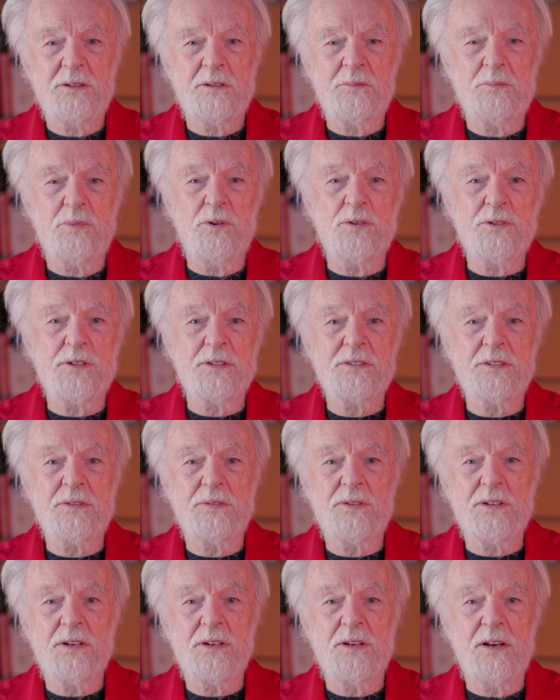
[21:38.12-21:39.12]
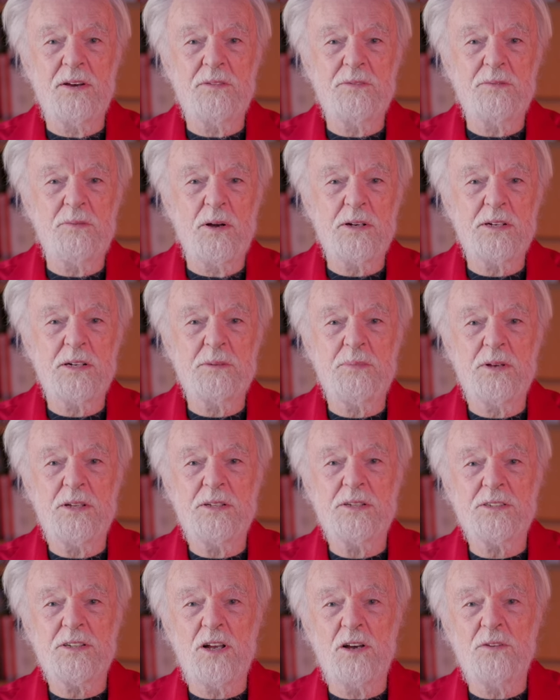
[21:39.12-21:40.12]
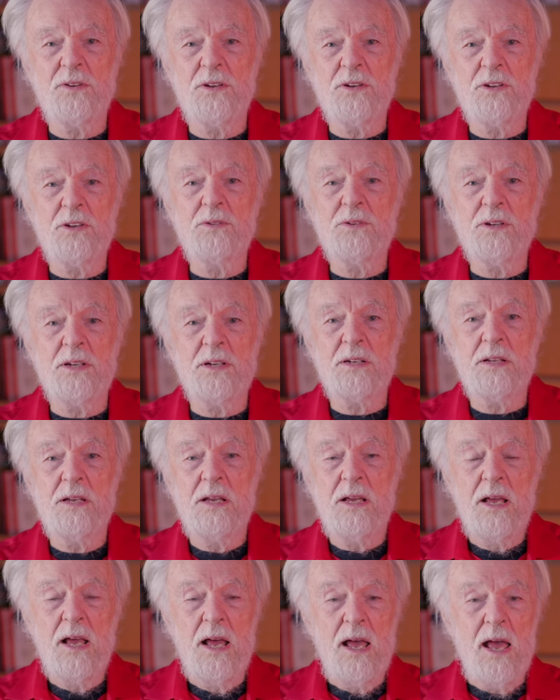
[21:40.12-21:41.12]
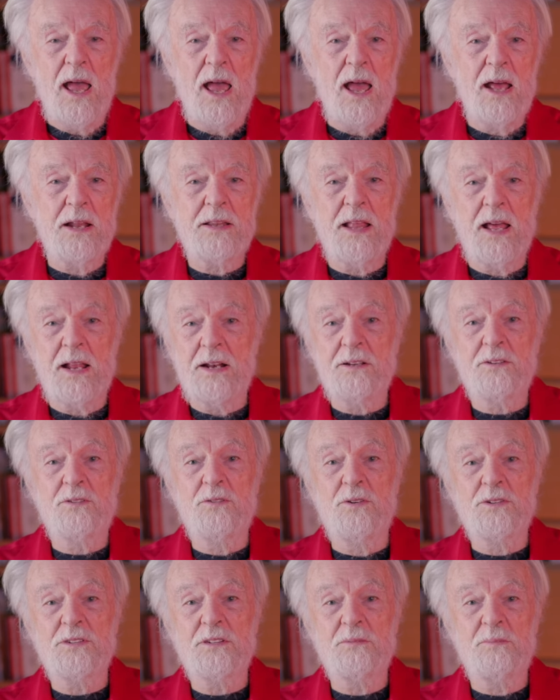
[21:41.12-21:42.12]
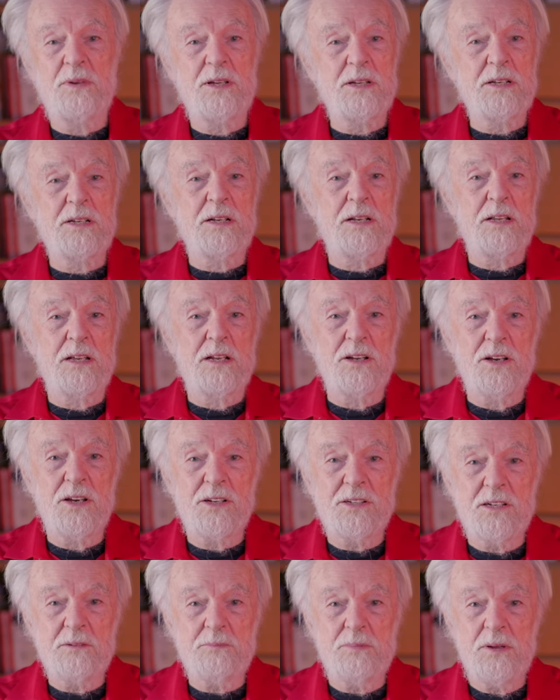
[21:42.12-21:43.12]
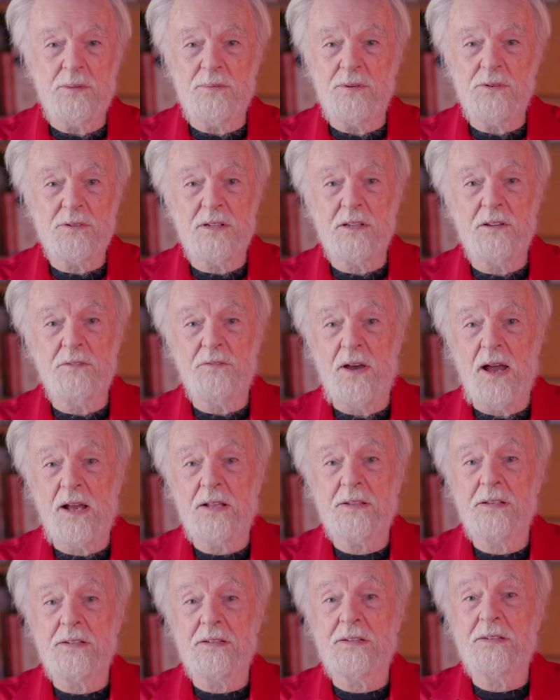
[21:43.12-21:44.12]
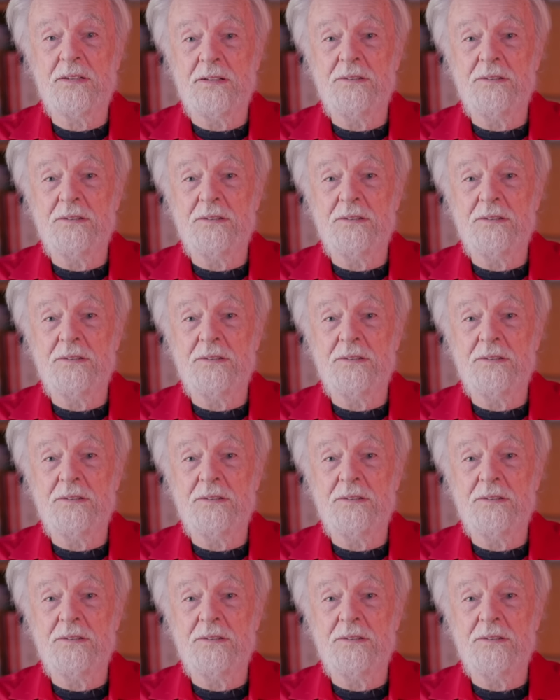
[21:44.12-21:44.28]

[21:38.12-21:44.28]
borders of what had been the Soviet Union. And that, of course, immediately alerted people to the fact that,